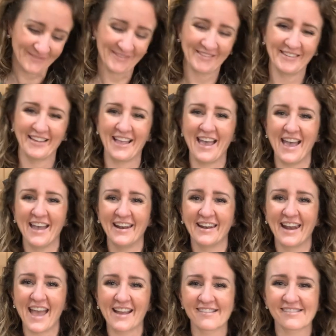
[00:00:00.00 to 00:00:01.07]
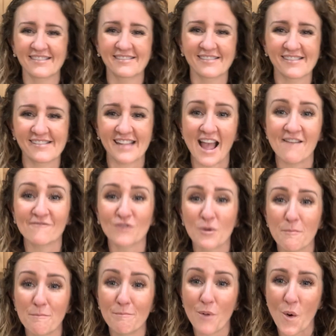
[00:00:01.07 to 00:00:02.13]
Next is a sign for
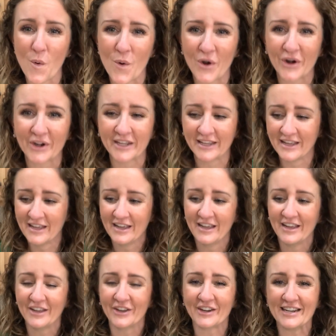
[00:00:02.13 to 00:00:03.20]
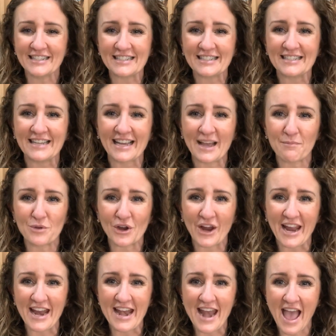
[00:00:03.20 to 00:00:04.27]
bored. You're going to stick up your
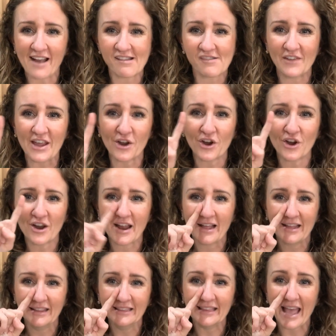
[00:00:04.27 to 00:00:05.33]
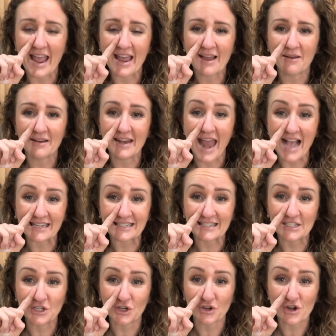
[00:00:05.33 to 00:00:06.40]
index finger, lay it next
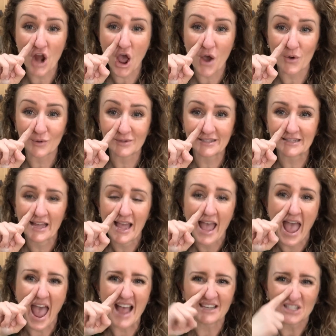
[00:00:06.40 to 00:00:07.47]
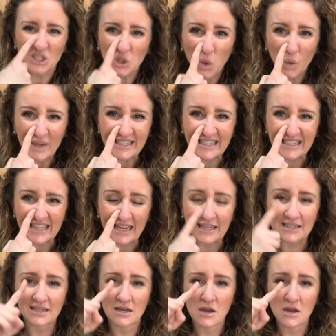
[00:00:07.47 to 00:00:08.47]
to your nose, and twist it.